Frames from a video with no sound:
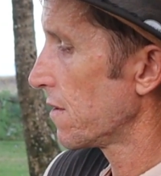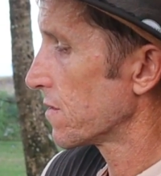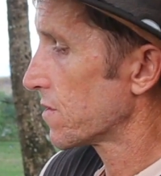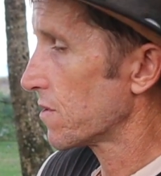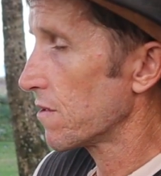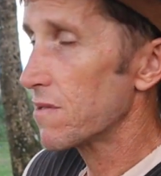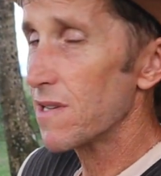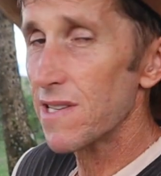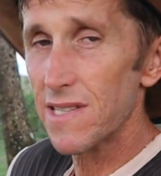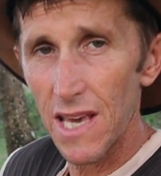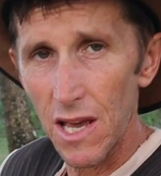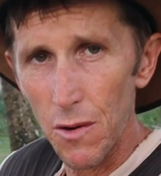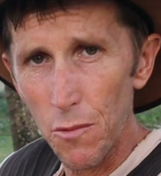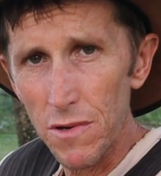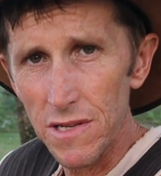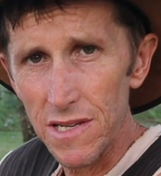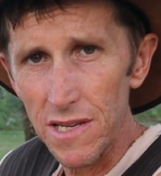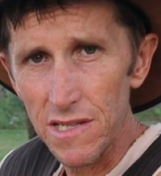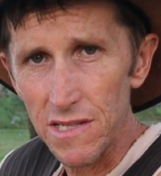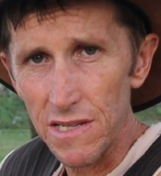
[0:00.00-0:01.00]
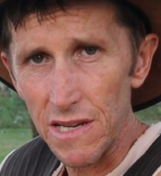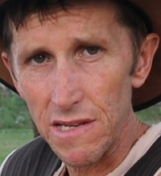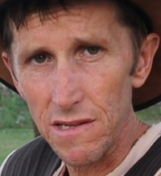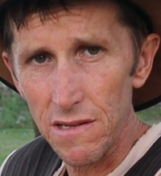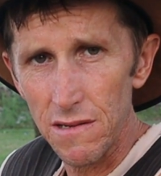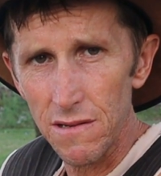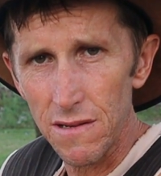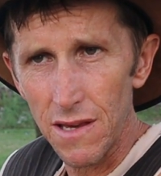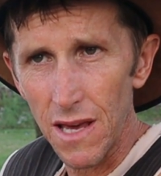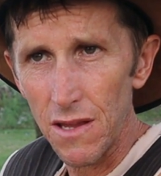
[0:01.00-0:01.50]
So just get what's in
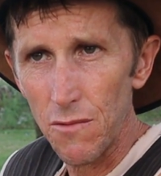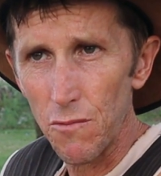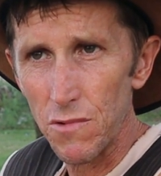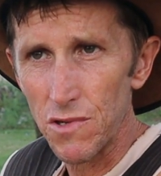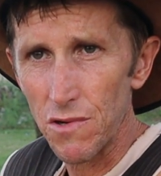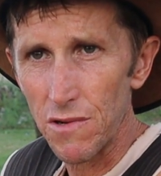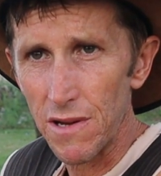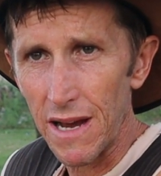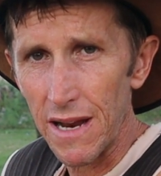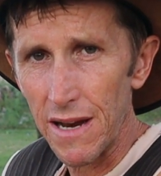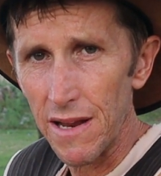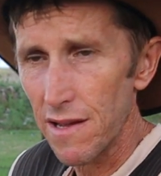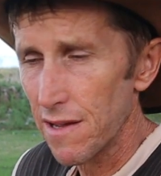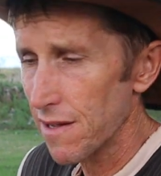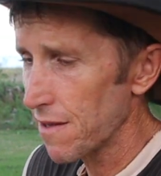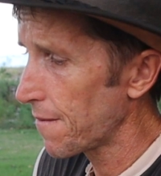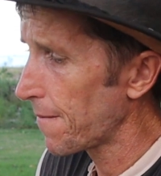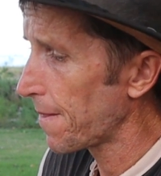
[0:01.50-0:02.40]
season, get what's organic,